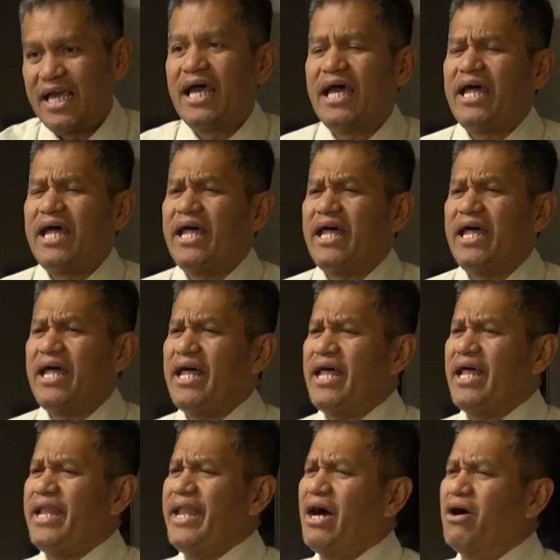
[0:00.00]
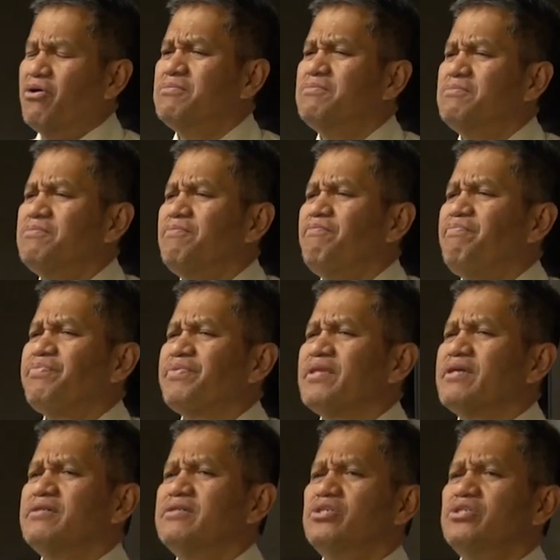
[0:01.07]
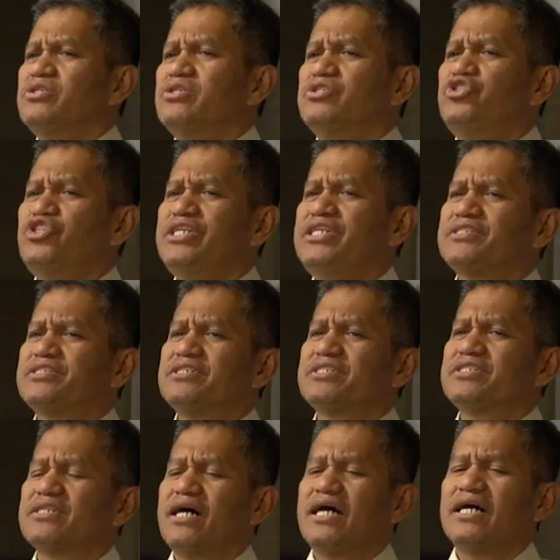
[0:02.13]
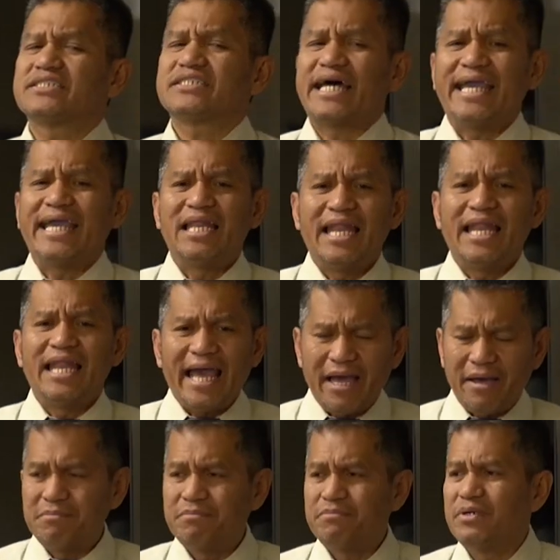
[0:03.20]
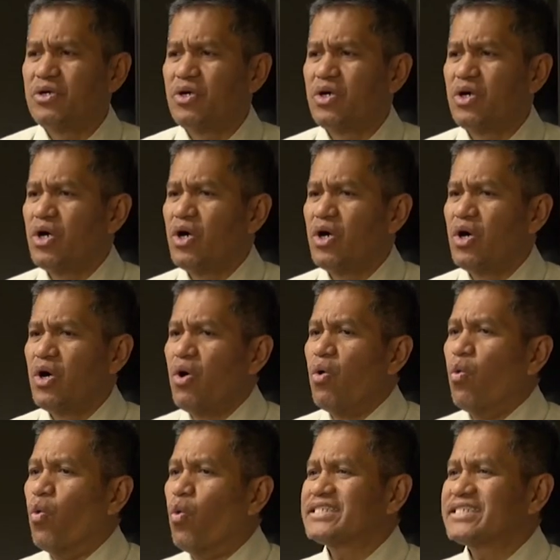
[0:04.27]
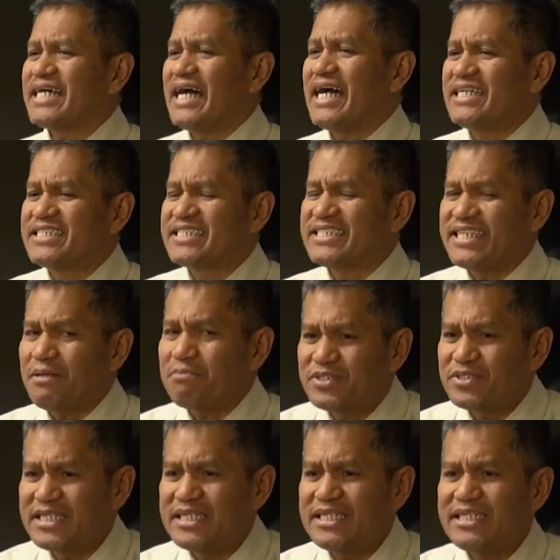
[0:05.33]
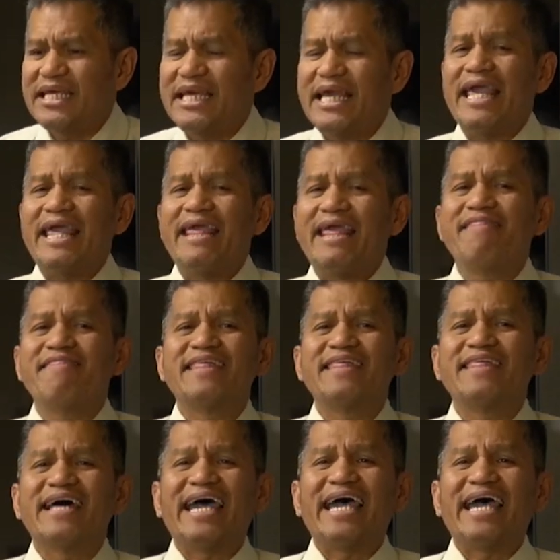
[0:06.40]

Now, Jesus as a lamb was accepted in the heaven as